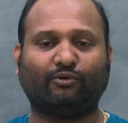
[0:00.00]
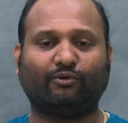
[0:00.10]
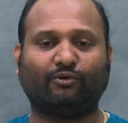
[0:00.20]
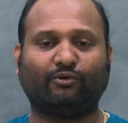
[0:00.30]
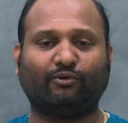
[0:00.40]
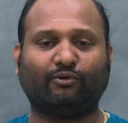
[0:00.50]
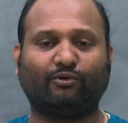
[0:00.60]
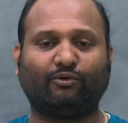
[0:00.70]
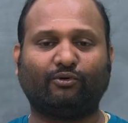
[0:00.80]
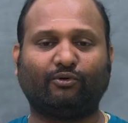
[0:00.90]
concepts.
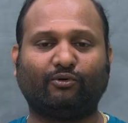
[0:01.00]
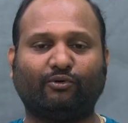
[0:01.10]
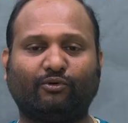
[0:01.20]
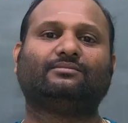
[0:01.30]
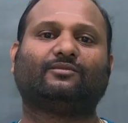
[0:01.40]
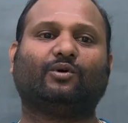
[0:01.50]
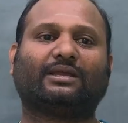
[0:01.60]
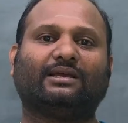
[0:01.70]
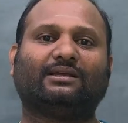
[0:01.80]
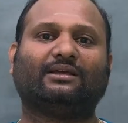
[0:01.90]

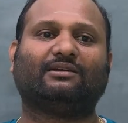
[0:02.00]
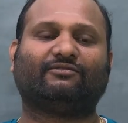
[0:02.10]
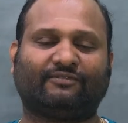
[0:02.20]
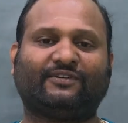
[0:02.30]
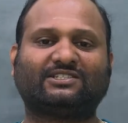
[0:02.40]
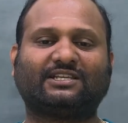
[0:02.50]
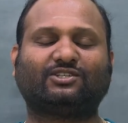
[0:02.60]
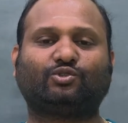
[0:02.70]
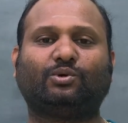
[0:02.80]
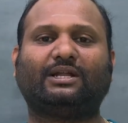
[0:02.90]
Okay, so first a
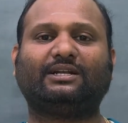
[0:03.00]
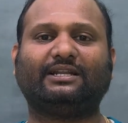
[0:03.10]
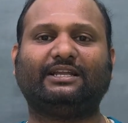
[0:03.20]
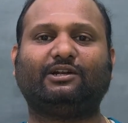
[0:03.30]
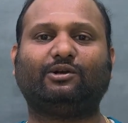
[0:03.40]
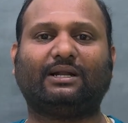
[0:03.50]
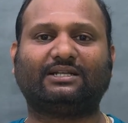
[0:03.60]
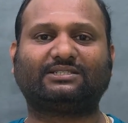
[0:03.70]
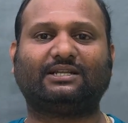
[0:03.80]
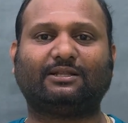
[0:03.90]
student needed to
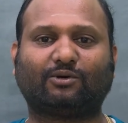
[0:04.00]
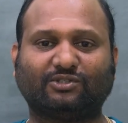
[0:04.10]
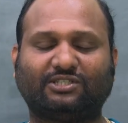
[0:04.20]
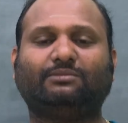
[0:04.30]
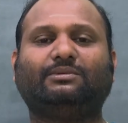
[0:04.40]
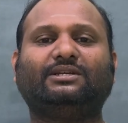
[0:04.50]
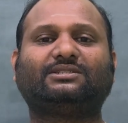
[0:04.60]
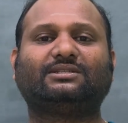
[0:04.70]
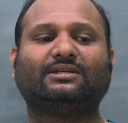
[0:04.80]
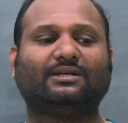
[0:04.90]
understand the question means
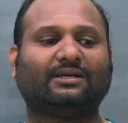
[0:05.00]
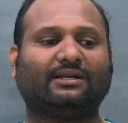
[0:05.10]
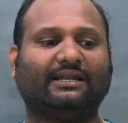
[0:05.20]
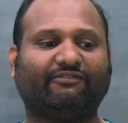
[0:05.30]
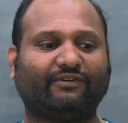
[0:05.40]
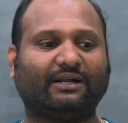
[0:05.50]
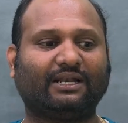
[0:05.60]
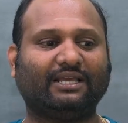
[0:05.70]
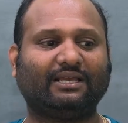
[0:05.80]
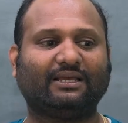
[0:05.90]

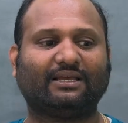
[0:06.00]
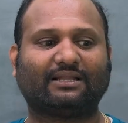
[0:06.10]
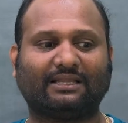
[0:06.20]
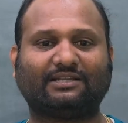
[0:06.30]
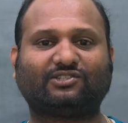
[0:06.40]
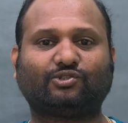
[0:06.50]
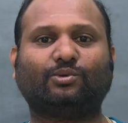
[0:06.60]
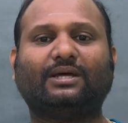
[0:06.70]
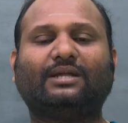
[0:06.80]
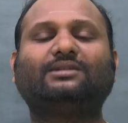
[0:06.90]
definitely that
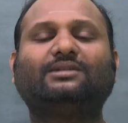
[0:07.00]
student